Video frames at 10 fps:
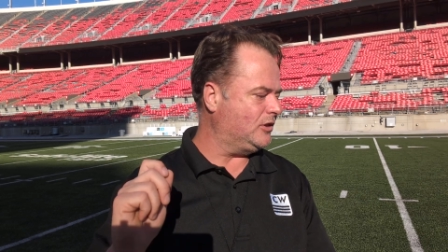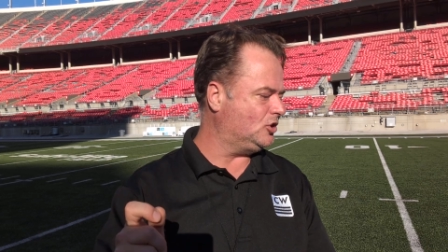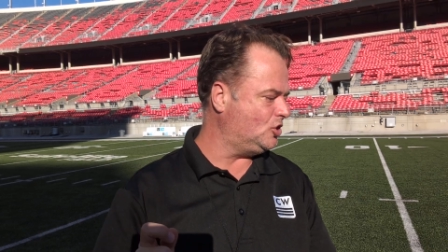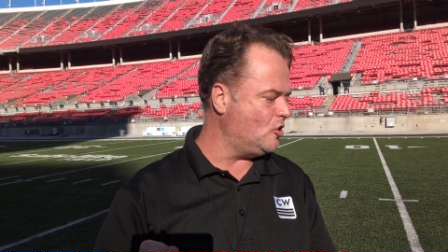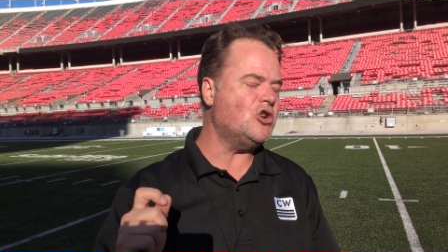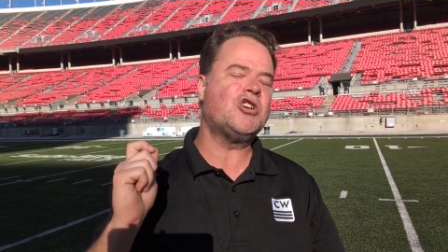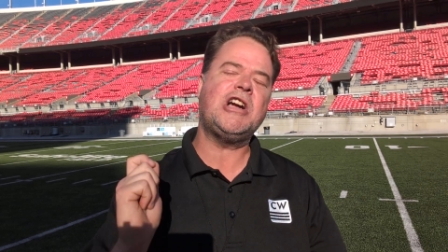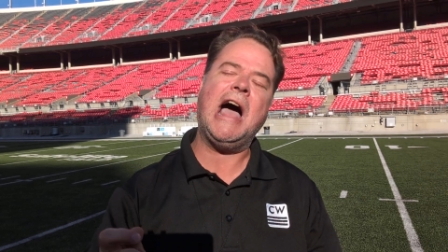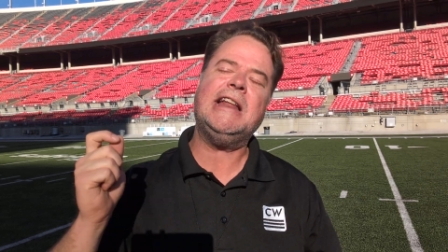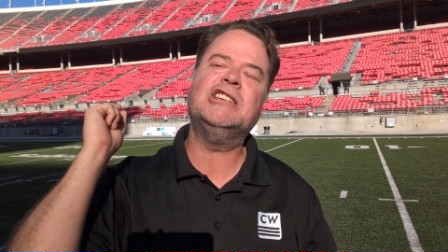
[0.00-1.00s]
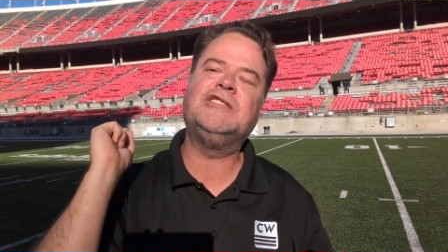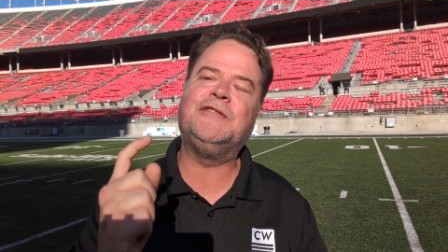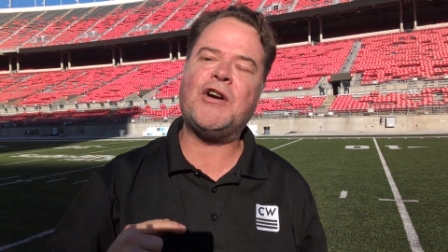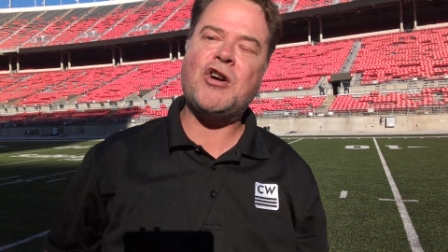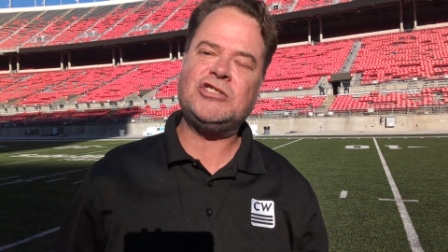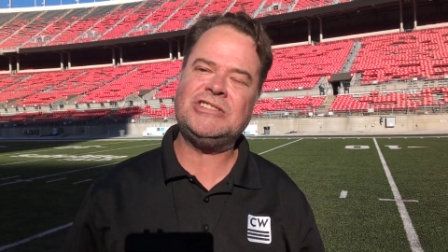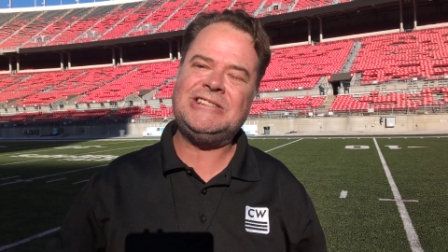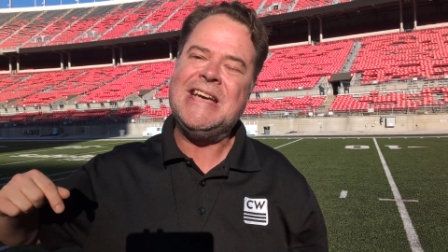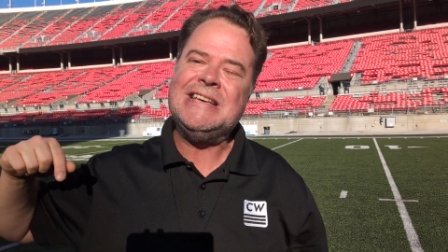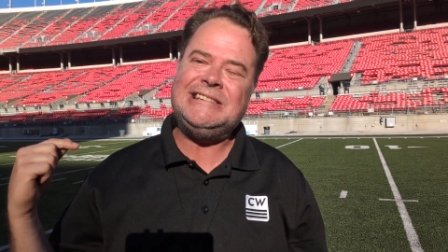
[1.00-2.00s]
The junior got his first
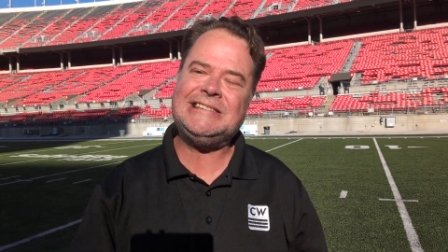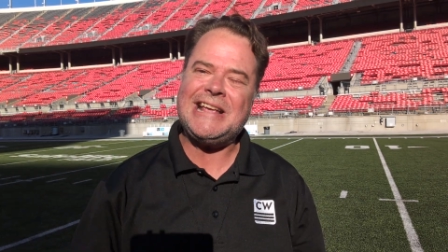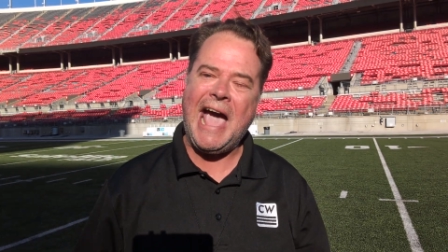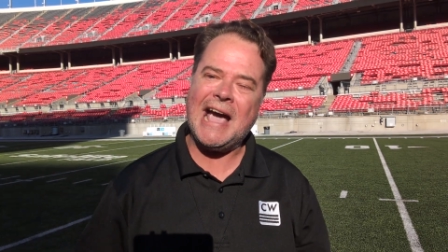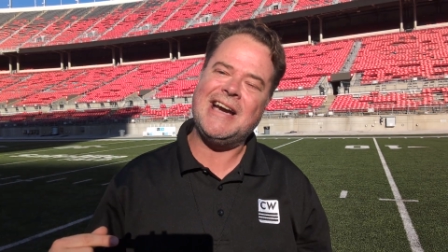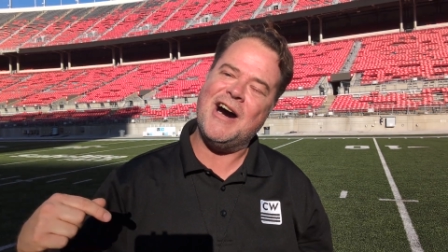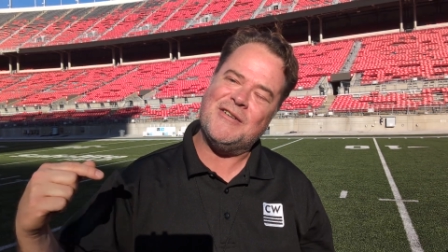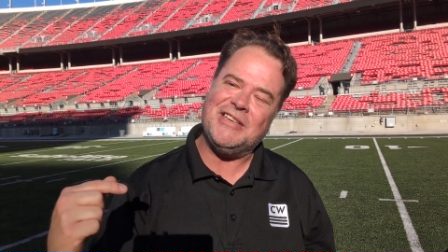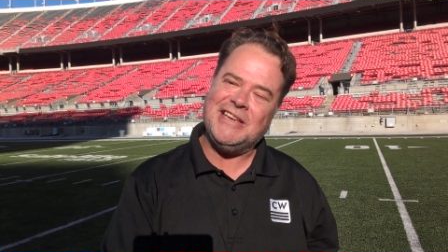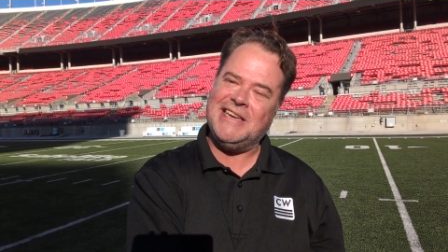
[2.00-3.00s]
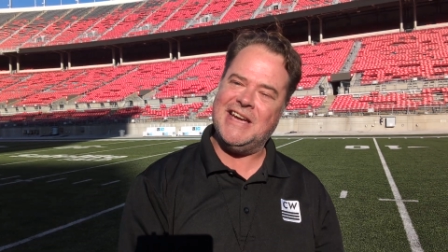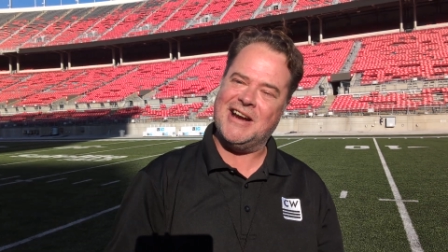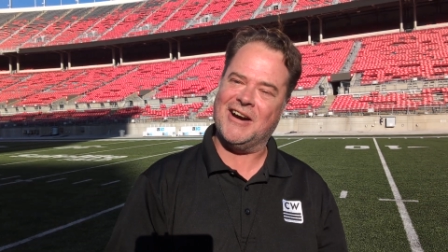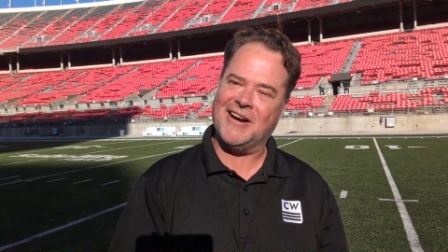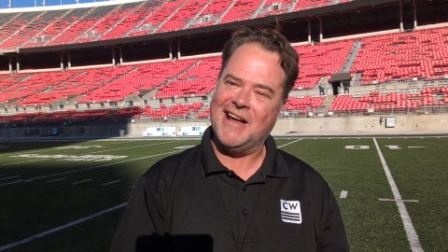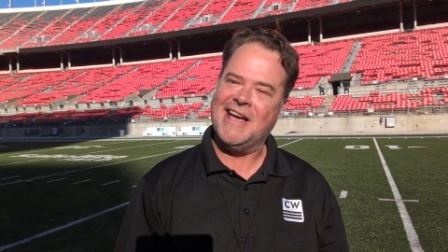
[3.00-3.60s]
sack of the year